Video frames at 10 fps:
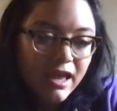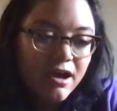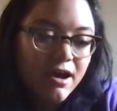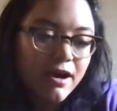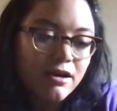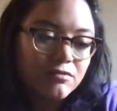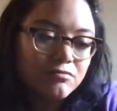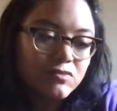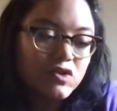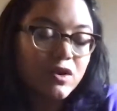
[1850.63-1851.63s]

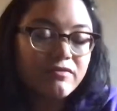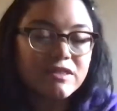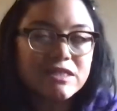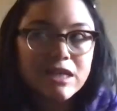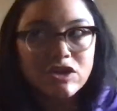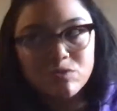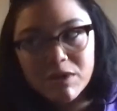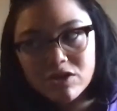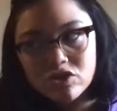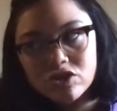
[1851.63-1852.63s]
So you have a stage
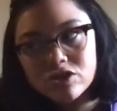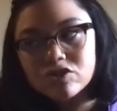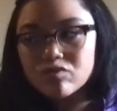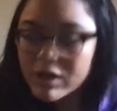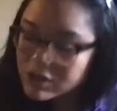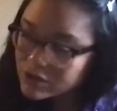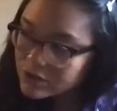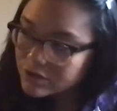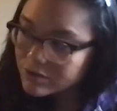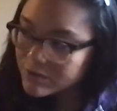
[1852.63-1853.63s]
manager,
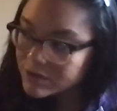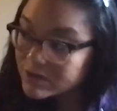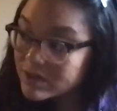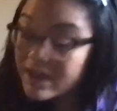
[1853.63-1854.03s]
director, who else?